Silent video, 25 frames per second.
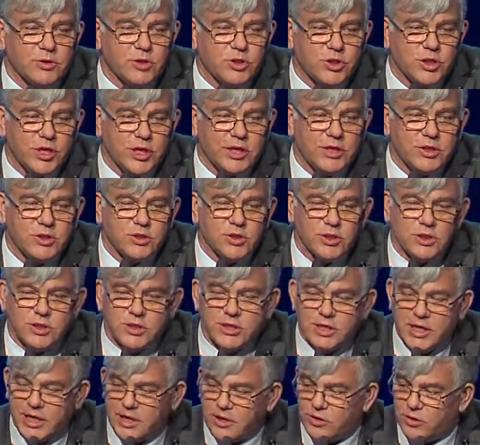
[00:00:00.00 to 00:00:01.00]
the change in
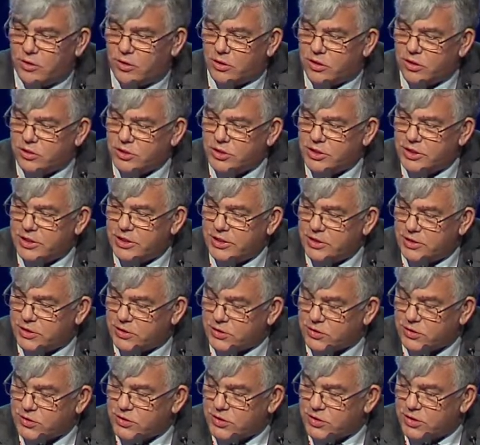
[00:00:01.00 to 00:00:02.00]
technology
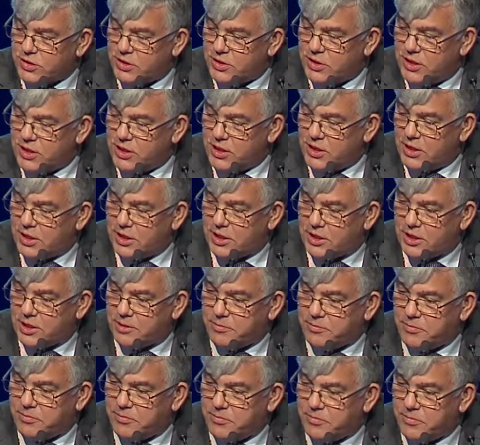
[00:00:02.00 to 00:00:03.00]
is.
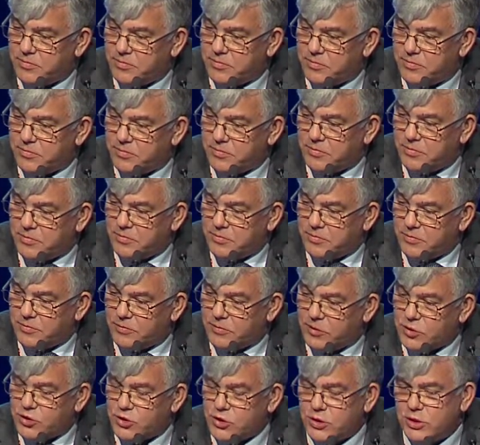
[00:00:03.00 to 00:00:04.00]

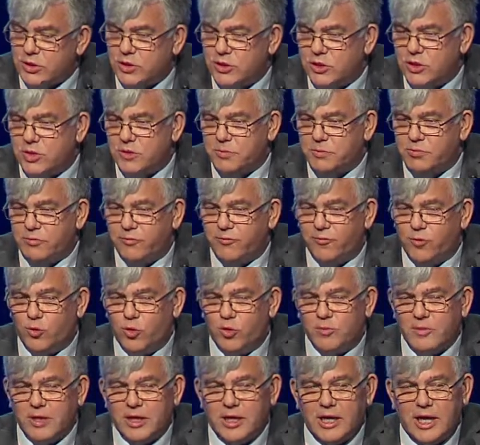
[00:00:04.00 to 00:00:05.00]
The surgeons
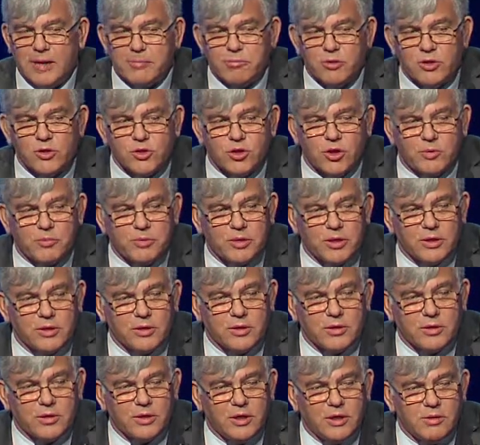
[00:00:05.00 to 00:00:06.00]
performing laparoscopic
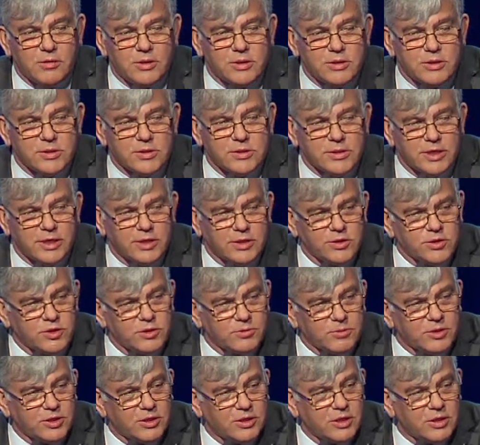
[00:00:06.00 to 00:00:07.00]

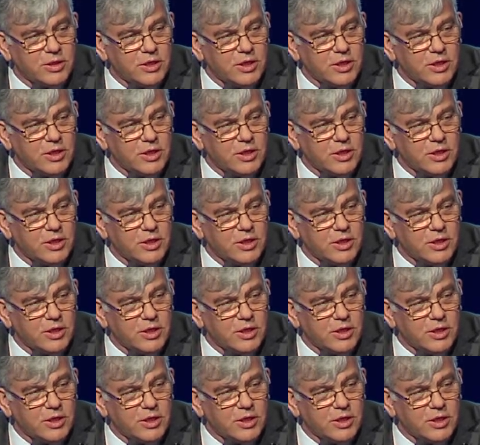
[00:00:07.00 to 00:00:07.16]
cholecystectomy